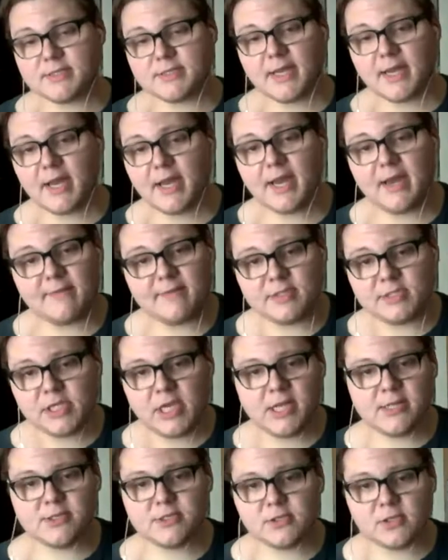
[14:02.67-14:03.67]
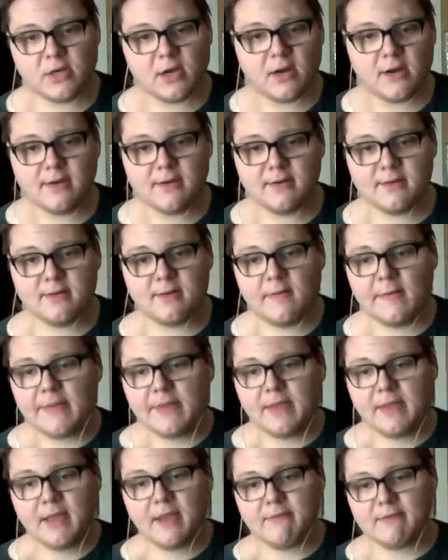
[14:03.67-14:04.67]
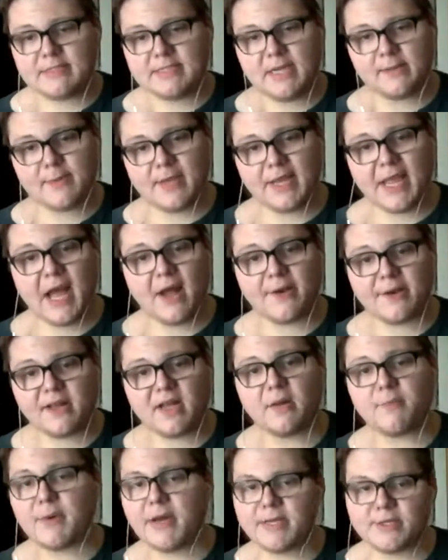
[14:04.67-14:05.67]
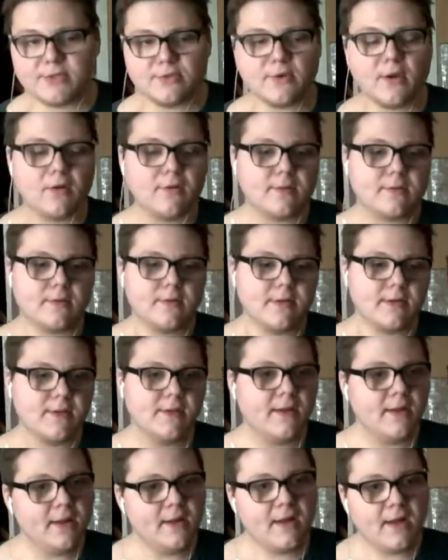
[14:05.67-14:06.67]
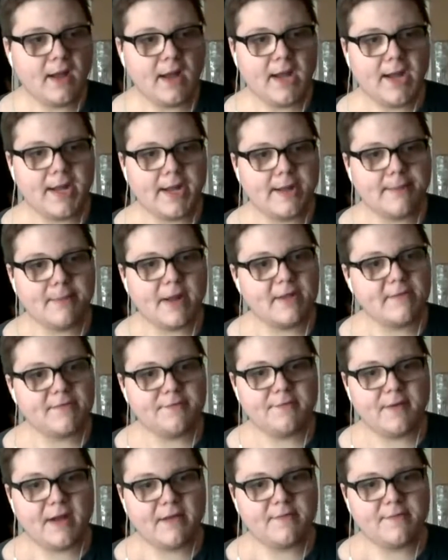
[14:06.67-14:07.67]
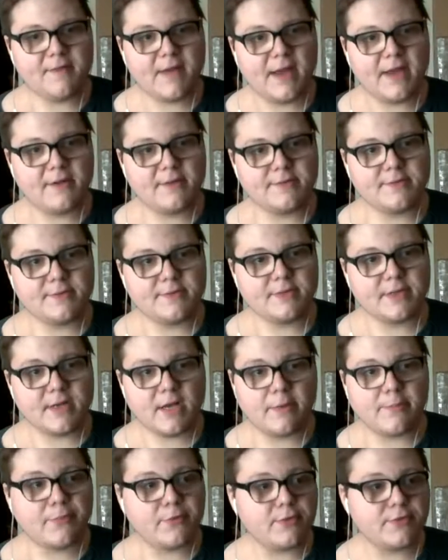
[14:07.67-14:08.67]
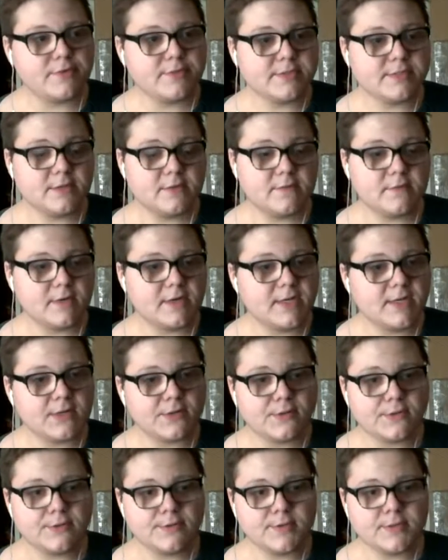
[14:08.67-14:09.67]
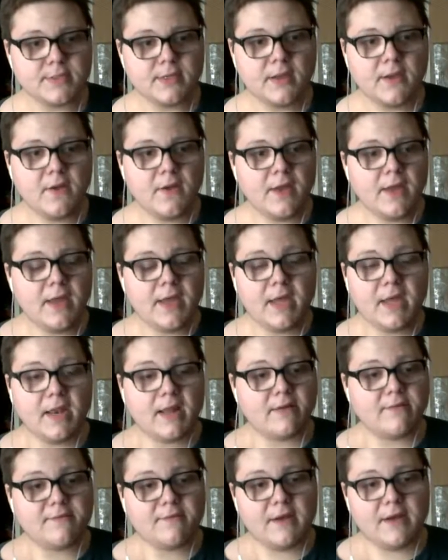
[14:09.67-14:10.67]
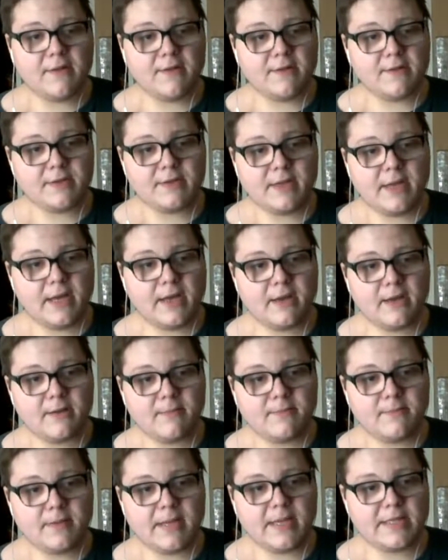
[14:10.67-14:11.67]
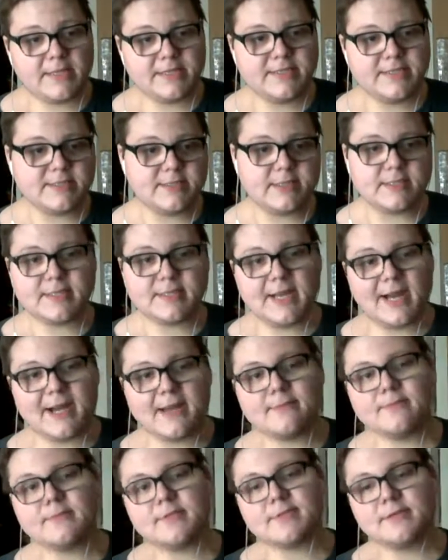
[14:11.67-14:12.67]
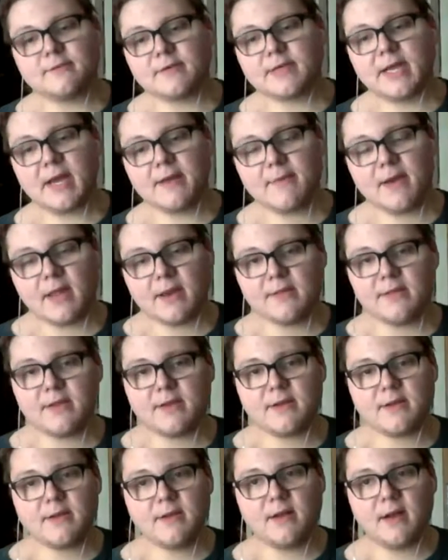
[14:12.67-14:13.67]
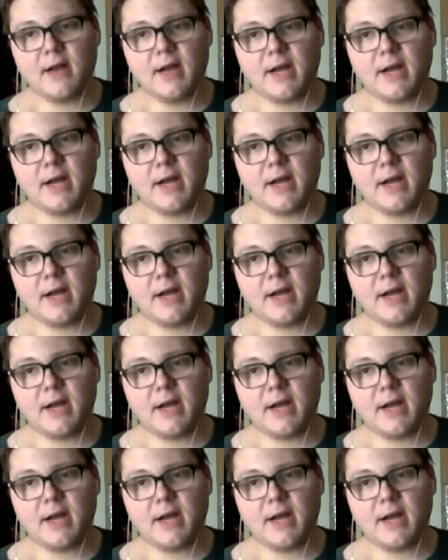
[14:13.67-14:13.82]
I have a change jar. Every time I count it up, I do go through it. I've found a couple silver nickels, and I've found at least a silver dime out of there.